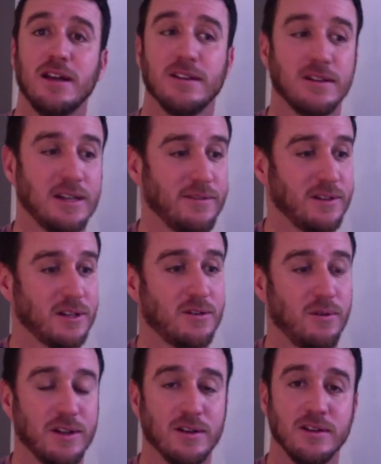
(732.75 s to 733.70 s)
They're giving
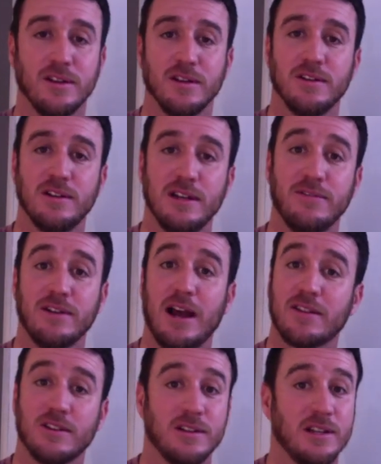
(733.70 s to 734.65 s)
the, they're, they're deliver,
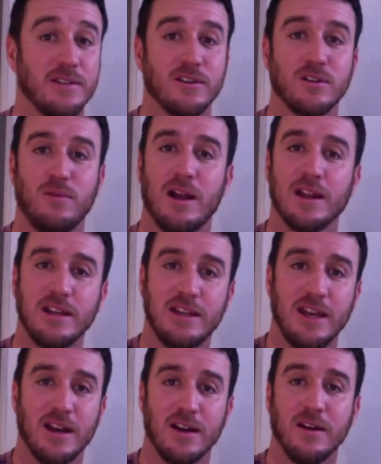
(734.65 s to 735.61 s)
out there delivering quality
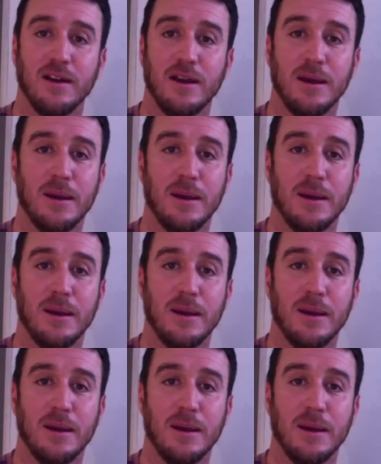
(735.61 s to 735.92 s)
care,